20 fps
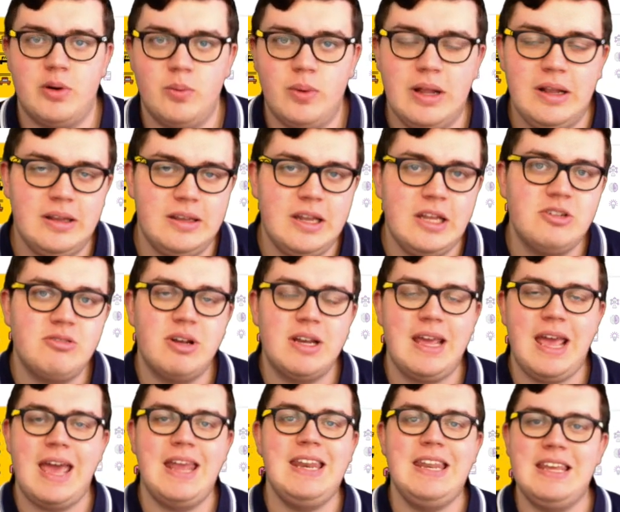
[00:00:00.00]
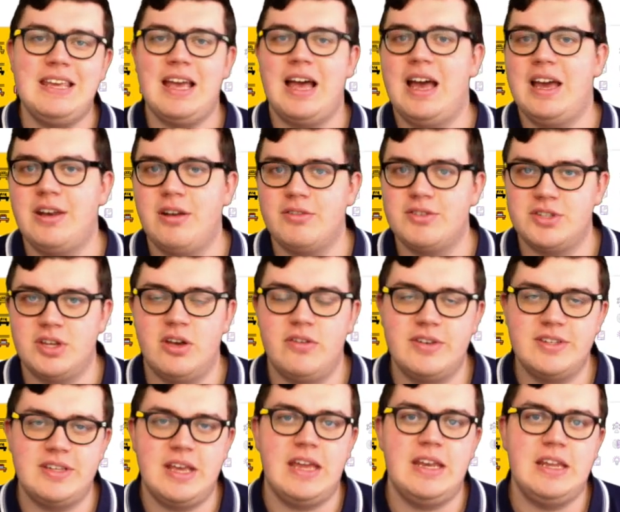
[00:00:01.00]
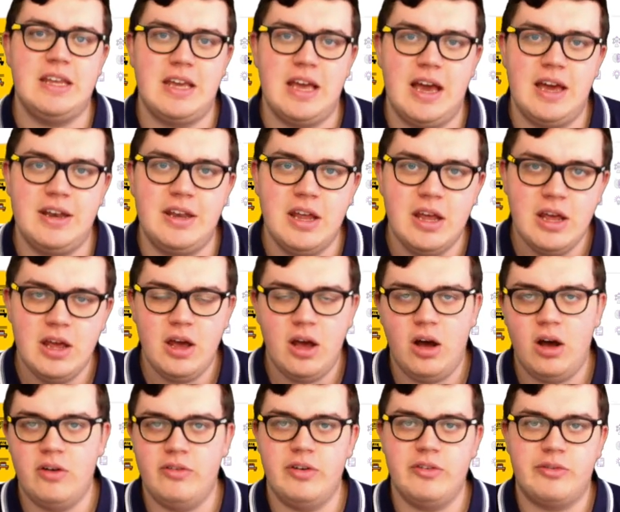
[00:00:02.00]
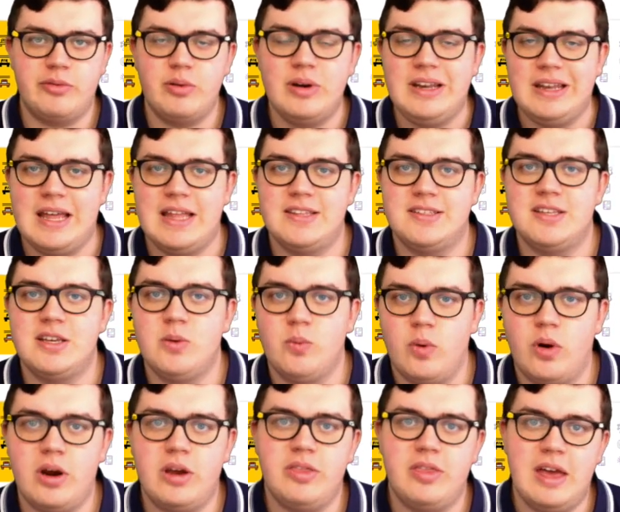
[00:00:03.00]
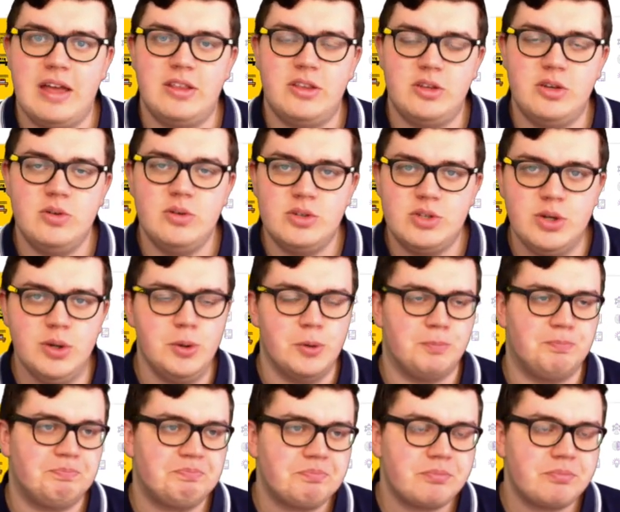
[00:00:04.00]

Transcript: Well, literally any kind of service, any kind of freelancing work that you do.